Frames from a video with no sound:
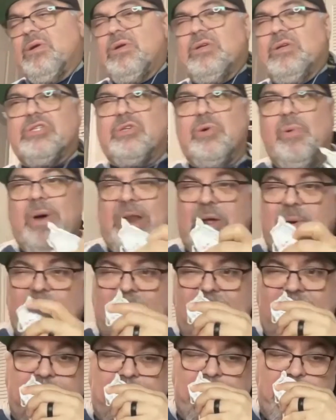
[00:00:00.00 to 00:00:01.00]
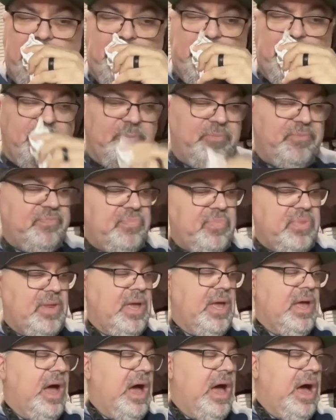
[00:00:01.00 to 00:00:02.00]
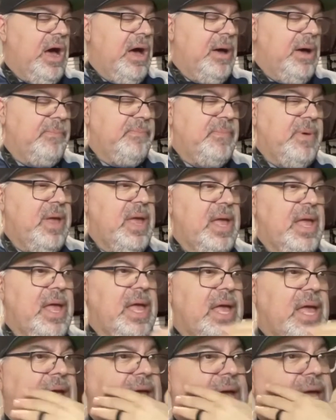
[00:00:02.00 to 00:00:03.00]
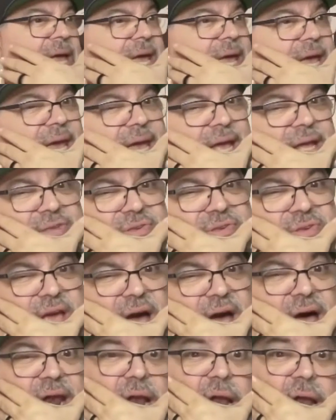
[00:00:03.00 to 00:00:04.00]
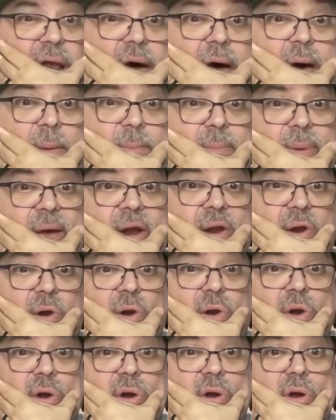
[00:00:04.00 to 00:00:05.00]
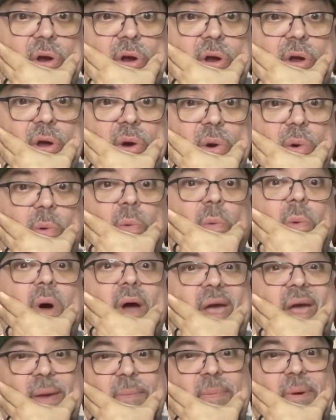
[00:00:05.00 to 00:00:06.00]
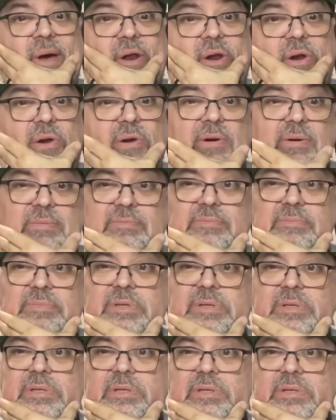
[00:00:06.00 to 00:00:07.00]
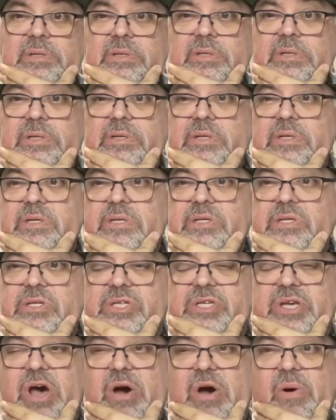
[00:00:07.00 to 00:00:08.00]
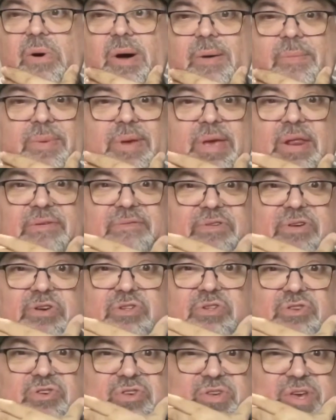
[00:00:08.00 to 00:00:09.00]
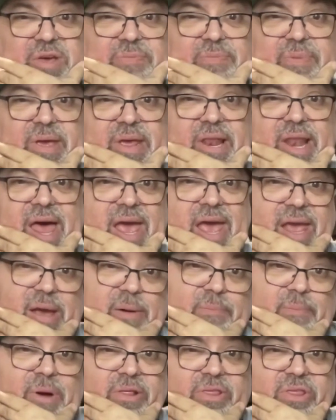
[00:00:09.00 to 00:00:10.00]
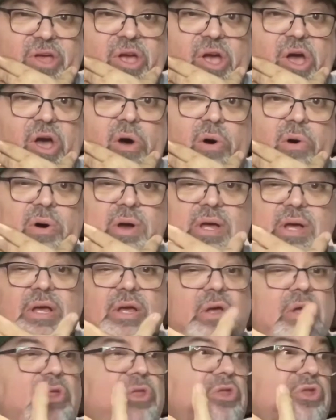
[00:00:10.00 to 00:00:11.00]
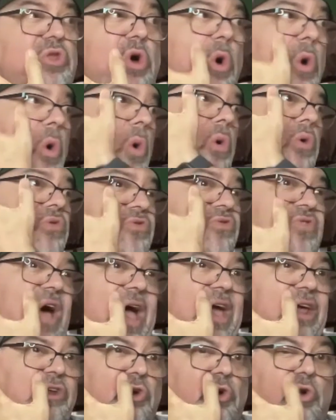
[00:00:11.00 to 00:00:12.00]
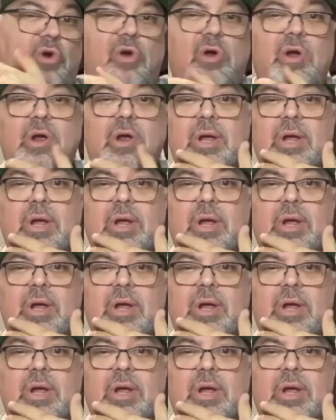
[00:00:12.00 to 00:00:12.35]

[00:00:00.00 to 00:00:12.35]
So anyway, um, it's gotten a lot better, way better. So I mean, if you'd seen me like a month ago, the whole side hurt.